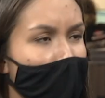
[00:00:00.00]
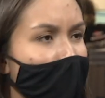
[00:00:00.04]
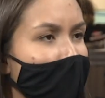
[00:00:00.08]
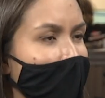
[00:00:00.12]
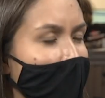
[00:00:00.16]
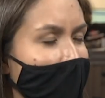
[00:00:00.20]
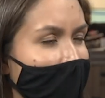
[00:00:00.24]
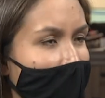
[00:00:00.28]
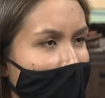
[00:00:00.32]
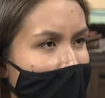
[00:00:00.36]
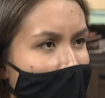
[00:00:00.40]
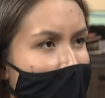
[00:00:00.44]

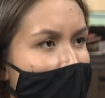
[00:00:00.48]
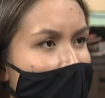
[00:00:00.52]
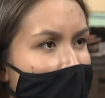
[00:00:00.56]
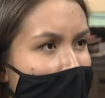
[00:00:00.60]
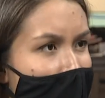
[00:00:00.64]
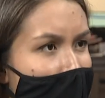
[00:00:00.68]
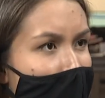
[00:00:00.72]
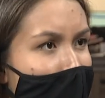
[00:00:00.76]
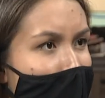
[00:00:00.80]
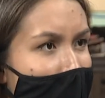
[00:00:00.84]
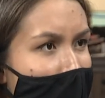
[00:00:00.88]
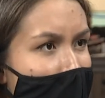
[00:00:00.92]
looking at this
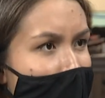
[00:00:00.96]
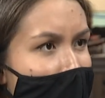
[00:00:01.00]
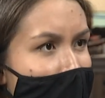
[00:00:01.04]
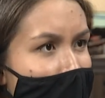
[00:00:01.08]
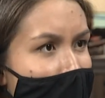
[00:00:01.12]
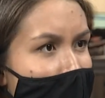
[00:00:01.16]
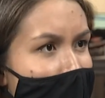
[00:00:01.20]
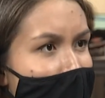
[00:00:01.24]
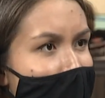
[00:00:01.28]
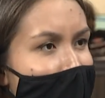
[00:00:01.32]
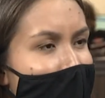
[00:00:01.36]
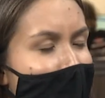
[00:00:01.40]

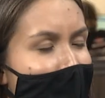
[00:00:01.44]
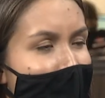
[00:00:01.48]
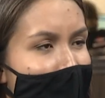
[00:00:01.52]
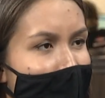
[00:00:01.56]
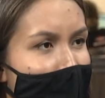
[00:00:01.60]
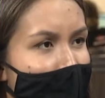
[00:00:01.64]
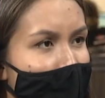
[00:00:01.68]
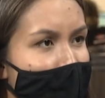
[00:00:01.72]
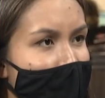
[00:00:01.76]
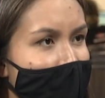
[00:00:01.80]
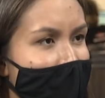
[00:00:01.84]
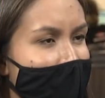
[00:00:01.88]
information,
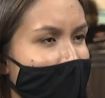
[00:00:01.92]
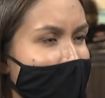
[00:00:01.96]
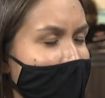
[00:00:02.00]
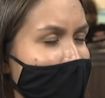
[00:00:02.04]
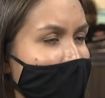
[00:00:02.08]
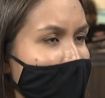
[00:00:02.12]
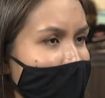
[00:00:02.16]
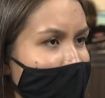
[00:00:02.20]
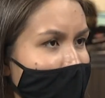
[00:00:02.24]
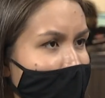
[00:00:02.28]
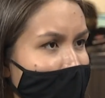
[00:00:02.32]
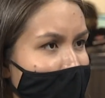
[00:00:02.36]

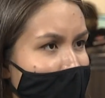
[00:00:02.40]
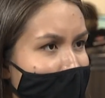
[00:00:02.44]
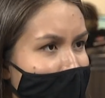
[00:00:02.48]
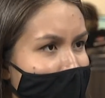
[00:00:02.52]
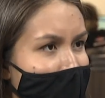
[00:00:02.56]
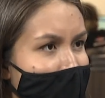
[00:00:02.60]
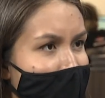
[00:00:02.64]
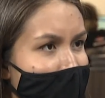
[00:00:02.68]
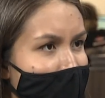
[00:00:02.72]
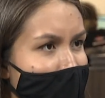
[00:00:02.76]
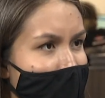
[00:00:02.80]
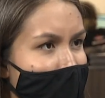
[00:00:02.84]
seeing that
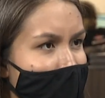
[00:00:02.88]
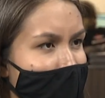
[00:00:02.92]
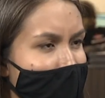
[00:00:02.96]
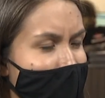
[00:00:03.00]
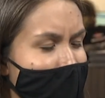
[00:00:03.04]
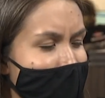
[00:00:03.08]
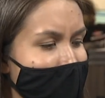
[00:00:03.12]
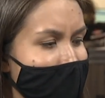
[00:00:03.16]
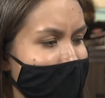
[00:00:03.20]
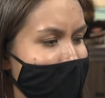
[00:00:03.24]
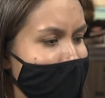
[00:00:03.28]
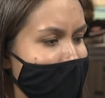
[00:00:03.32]
there
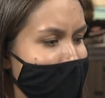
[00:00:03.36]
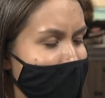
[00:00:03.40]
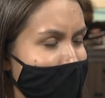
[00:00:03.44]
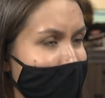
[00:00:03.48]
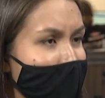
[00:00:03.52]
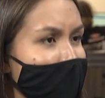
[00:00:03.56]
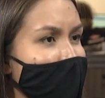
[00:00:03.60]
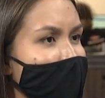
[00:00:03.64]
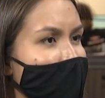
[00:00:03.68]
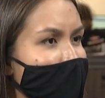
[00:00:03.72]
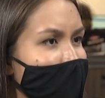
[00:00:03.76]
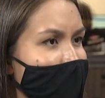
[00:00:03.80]
is
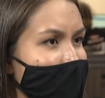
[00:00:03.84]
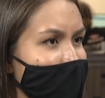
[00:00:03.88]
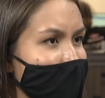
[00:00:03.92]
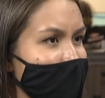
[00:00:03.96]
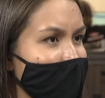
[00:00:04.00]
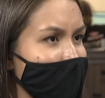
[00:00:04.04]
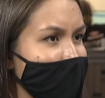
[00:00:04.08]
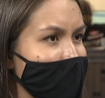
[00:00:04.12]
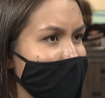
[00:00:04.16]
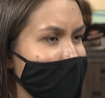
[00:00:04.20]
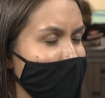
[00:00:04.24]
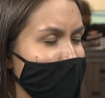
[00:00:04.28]
such
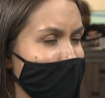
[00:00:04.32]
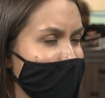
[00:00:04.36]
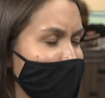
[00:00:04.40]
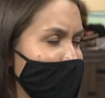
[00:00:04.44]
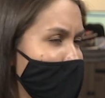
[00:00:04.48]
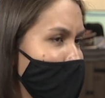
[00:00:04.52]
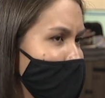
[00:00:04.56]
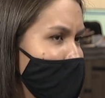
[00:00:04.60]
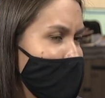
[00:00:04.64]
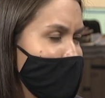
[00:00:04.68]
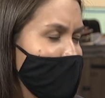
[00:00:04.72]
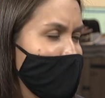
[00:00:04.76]
a,
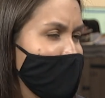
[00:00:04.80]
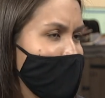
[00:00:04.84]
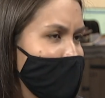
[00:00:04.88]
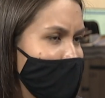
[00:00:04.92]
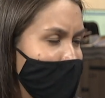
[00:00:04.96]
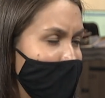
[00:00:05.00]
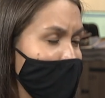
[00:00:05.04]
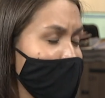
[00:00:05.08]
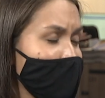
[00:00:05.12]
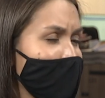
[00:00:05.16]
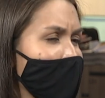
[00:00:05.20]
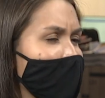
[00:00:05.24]
they
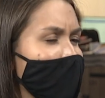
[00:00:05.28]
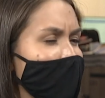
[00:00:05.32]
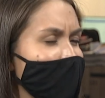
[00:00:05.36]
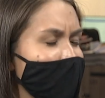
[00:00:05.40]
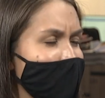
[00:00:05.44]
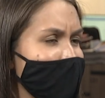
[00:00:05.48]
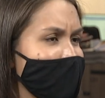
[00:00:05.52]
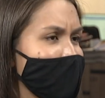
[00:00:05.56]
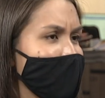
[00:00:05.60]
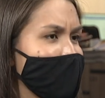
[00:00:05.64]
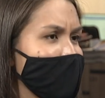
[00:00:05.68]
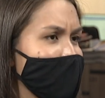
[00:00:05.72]
do have
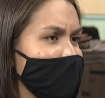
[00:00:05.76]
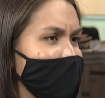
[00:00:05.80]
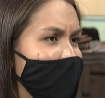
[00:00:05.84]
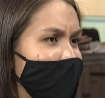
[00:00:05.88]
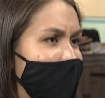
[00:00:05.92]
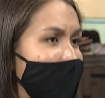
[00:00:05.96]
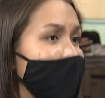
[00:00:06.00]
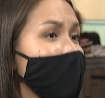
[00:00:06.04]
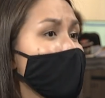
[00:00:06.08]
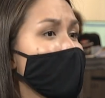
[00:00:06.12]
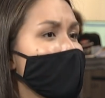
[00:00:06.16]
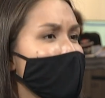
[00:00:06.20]
such a
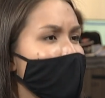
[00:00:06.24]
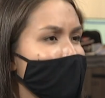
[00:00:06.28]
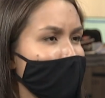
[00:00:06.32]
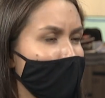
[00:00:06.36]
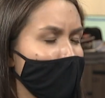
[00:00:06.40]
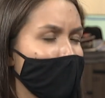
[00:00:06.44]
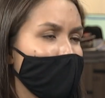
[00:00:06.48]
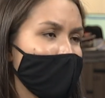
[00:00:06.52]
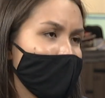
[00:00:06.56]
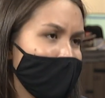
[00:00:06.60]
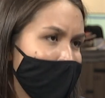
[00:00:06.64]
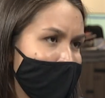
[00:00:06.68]
aging
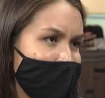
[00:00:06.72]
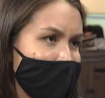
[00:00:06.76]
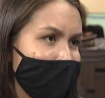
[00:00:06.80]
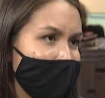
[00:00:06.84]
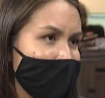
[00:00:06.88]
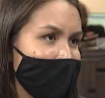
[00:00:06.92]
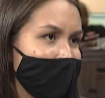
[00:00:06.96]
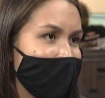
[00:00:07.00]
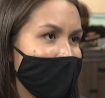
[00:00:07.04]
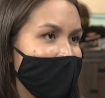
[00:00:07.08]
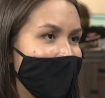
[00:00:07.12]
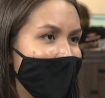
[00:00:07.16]

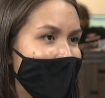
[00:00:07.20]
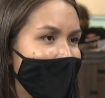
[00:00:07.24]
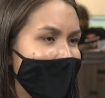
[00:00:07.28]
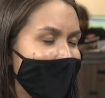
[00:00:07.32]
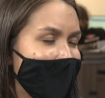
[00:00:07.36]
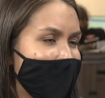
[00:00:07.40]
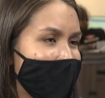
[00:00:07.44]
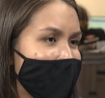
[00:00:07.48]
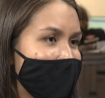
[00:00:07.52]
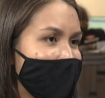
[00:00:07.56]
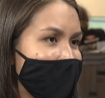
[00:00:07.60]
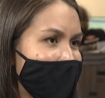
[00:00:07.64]
population?
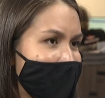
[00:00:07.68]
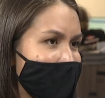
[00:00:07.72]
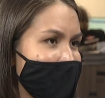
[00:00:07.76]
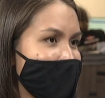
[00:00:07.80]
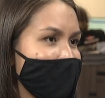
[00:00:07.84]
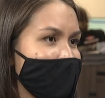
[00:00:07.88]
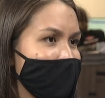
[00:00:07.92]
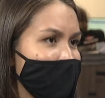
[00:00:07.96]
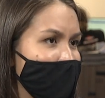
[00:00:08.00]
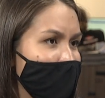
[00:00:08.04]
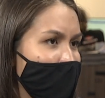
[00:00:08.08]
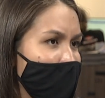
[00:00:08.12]
Is this
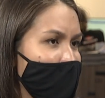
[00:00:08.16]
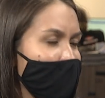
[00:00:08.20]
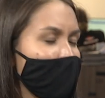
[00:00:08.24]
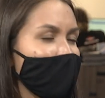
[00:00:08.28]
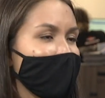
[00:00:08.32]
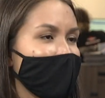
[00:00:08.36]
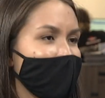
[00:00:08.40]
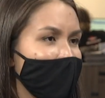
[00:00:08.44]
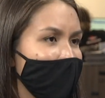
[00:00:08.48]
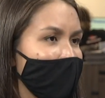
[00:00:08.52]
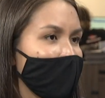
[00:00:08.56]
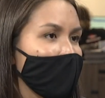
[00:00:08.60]
more of an
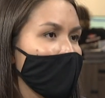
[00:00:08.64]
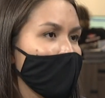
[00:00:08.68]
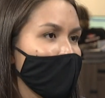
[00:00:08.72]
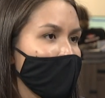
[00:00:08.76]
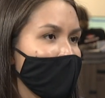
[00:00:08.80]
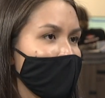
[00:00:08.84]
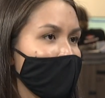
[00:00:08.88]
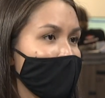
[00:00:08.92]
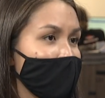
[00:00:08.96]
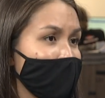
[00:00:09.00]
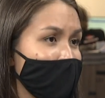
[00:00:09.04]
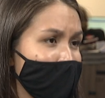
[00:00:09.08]
argument
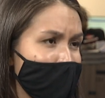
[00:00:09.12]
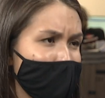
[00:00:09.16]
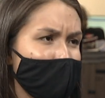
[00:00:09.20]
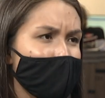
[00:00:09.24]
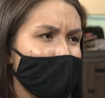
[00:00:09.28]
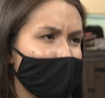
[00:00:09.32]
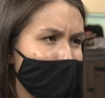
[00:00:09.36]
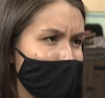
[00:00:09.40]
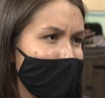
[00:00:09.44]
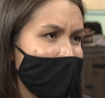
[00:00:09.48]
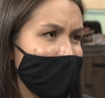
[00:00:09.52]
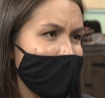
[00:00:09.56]
to
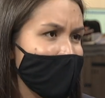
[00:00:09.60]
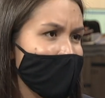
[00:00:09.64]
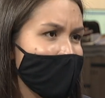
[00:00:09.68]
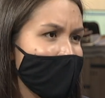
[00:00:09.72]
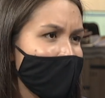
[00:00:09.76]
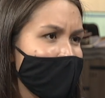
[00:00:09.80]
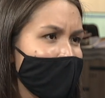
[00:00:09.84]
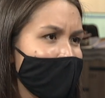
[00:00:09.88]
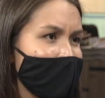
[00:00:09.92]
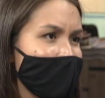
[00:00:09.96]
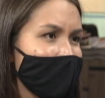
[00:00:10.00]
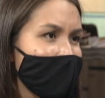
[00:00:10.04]
raise it?
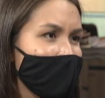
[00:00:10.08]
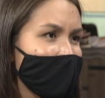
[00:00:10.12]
